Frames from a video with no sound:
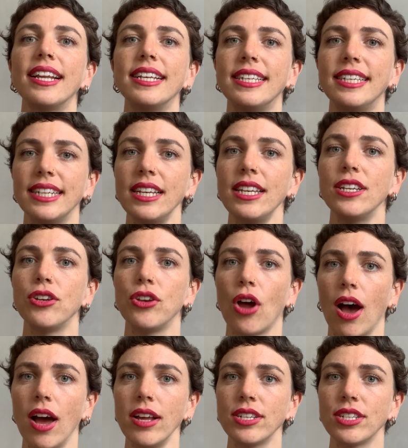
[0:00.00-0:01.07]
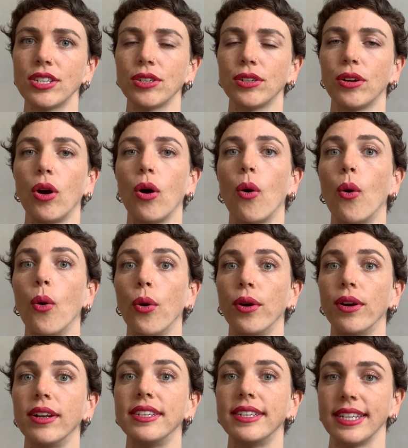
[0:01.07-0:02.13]
Did not or
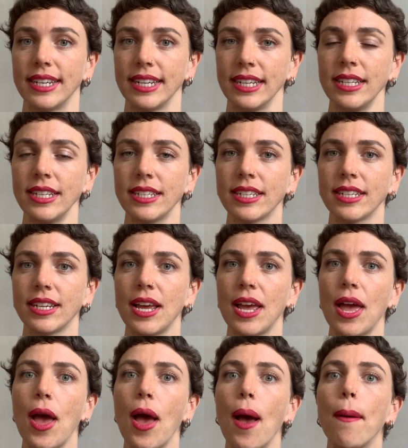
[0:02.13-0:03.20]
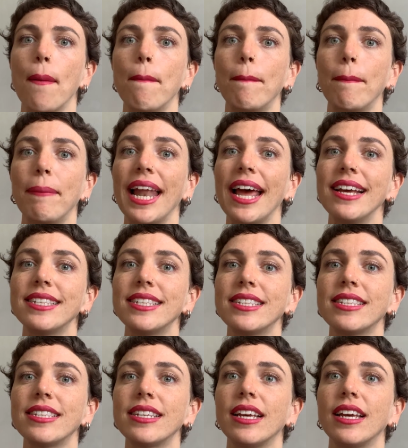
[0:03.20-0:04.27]
didn't
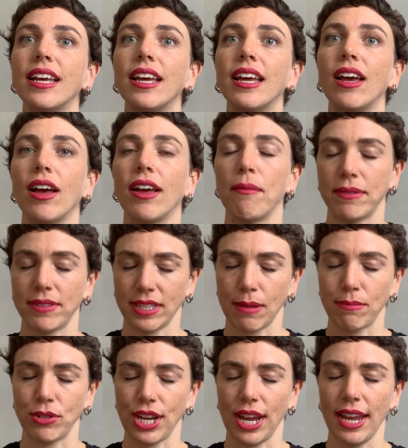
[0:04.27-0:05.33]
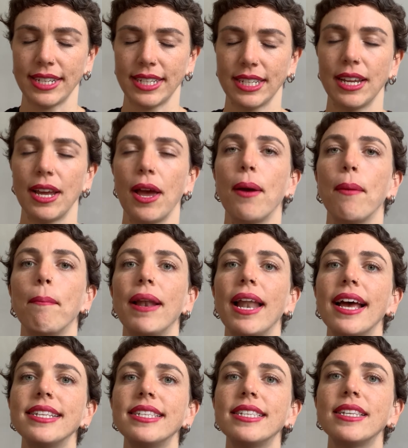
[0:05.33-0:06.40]
plus subject
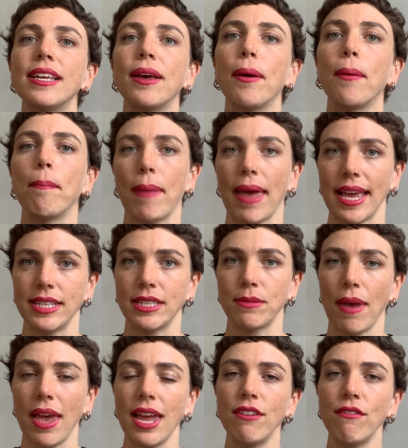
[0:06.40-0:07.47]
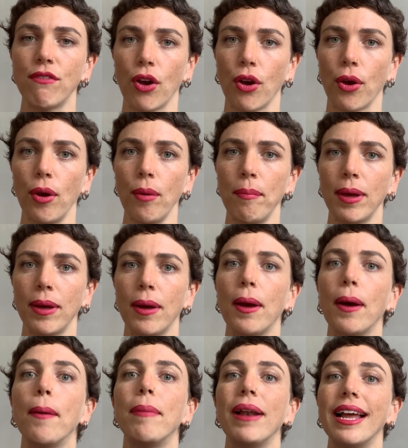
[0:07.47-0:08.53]
plus base main verb
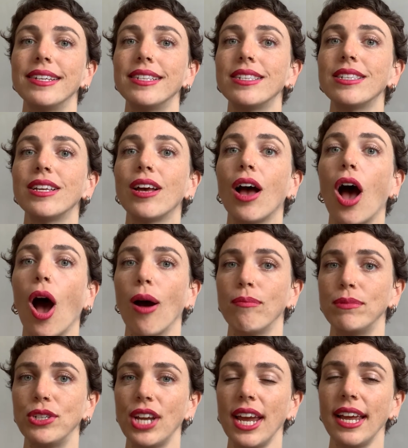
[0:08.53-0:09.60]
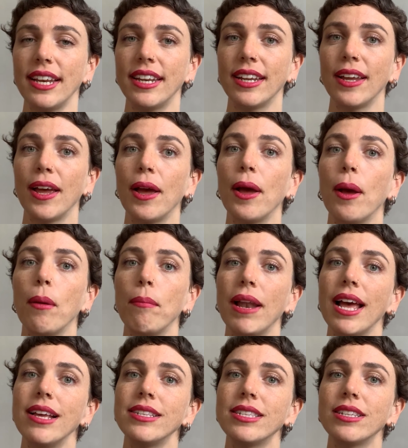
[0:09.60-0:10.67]
plus object
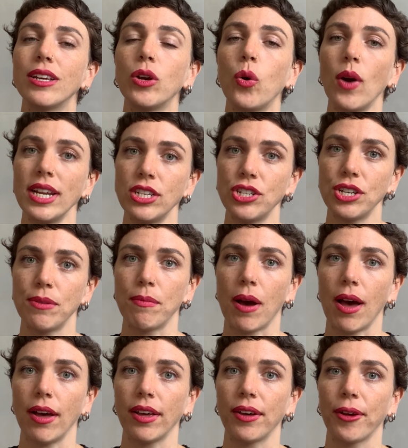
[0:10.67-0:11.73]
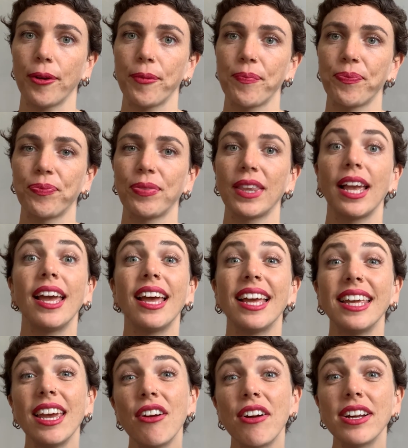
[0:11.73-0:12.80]
plus question mark.
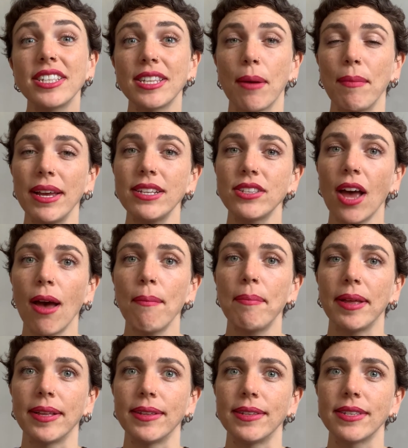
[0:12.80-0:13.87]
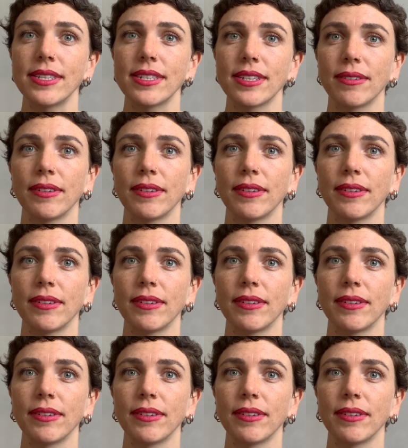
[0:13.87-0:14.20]
Here are some examples.